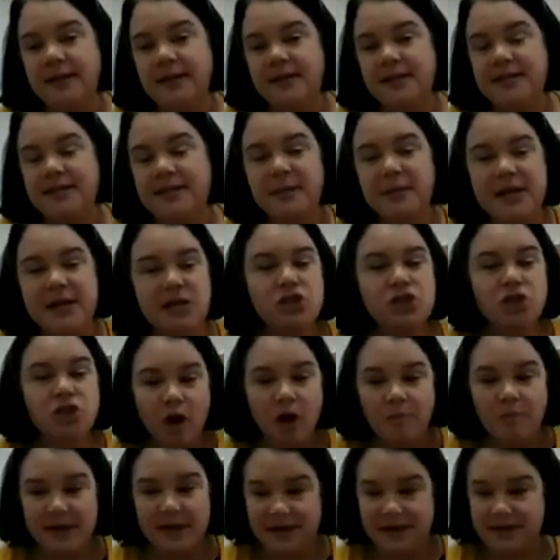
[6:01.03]
There's many
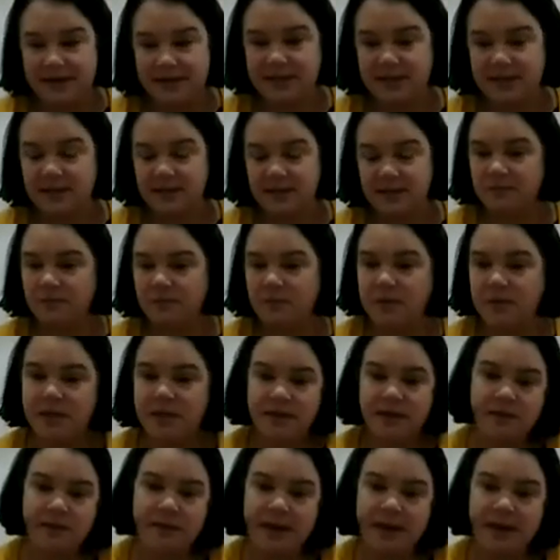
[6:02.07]
topics when we
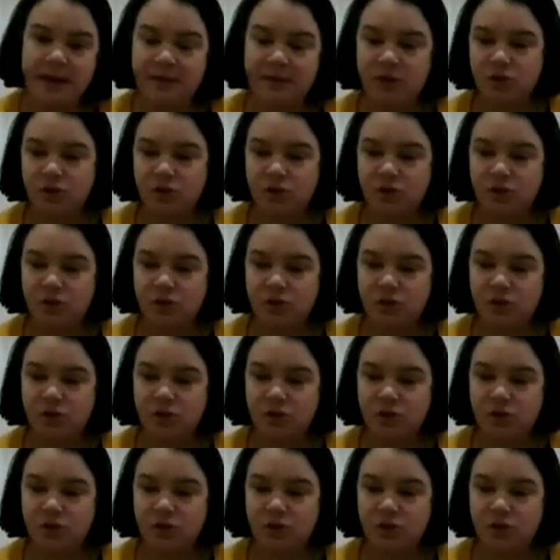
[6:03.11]
think about mental